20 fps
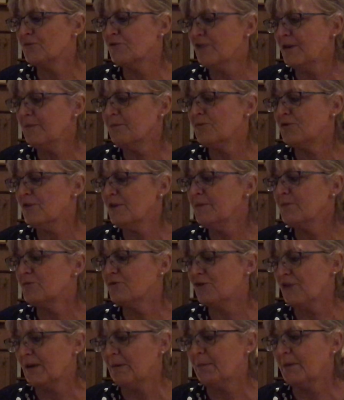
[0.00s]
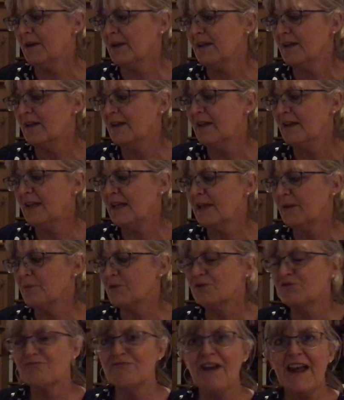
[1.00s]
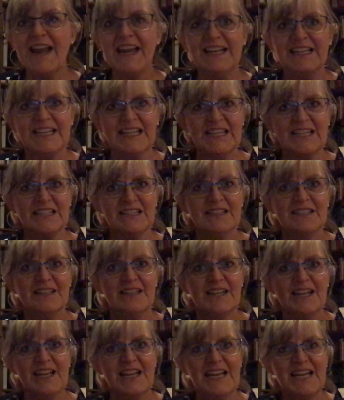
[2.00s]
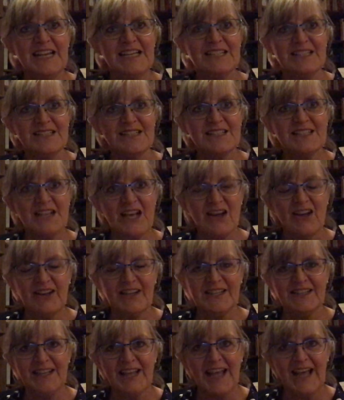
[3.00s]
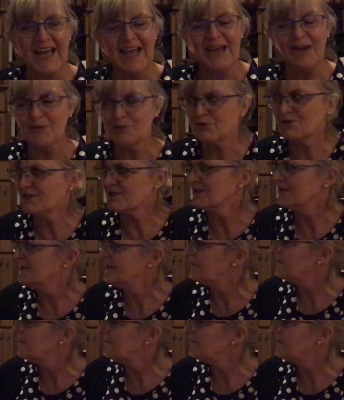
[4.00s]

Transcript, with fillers: drip, drip, drip. It was raining inside the house.